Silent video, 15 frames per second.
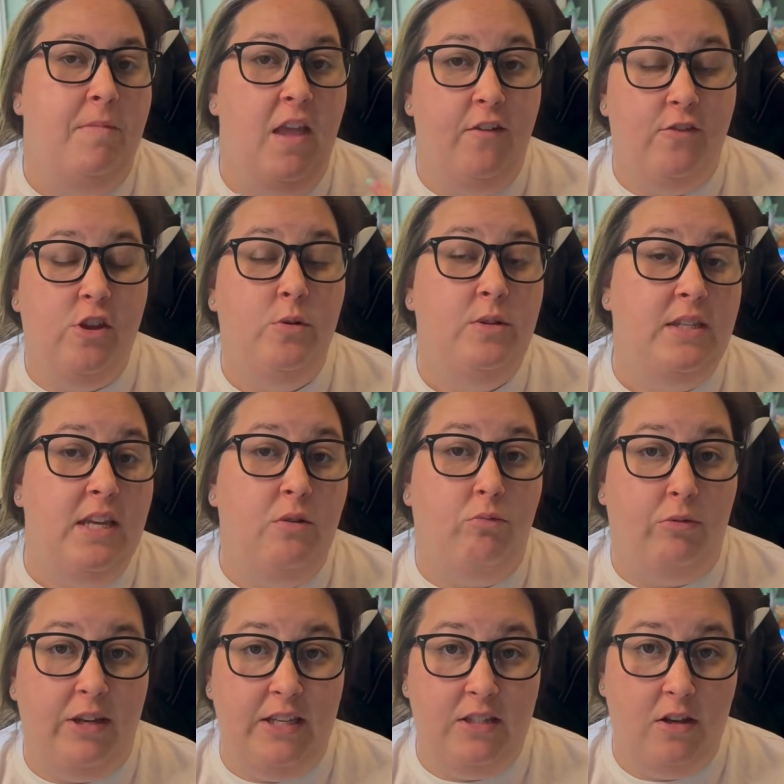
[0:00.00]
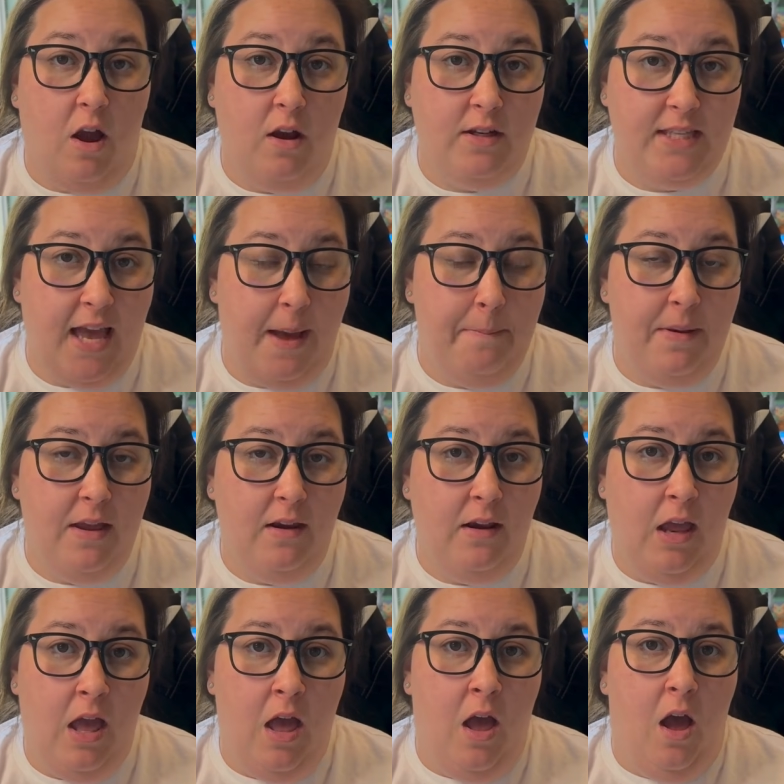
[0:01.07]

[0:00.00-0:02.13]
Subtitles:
if you see restocks happen,